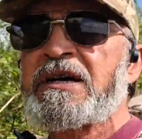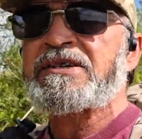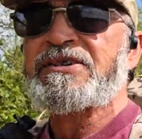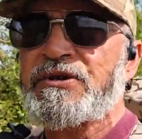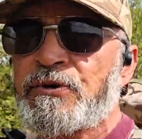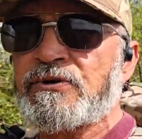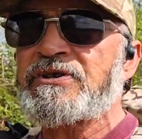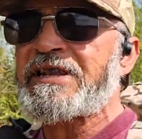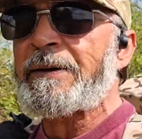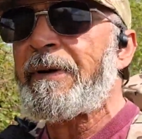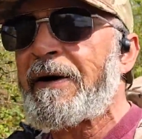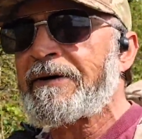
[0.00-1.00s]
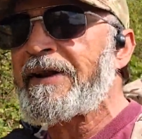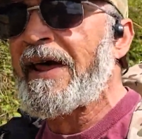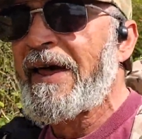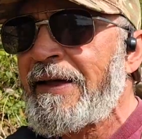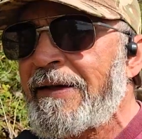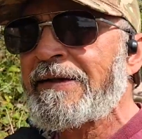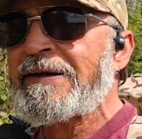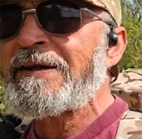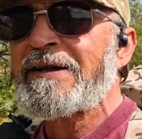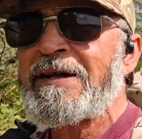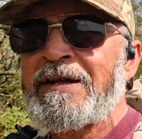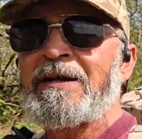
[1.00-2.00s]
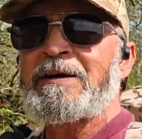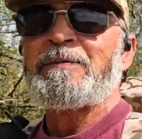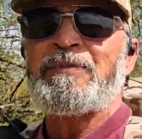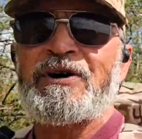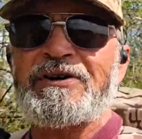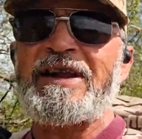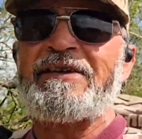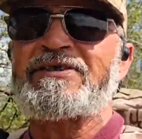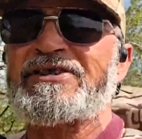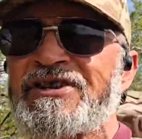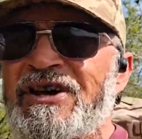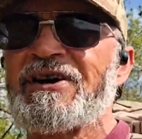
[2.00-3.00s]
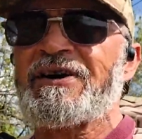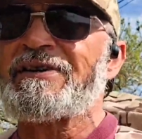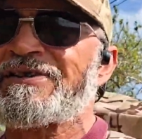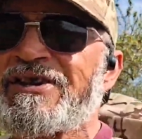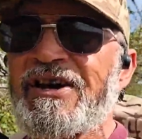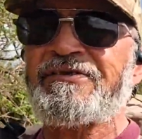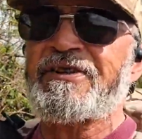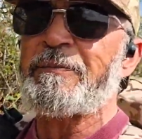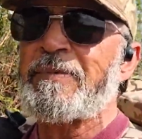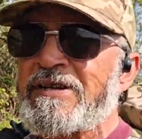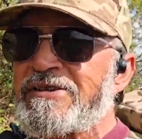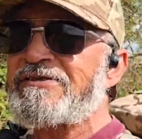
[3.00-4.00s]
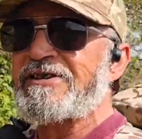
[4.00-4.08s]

stores depot there, but I'd never served in Bicester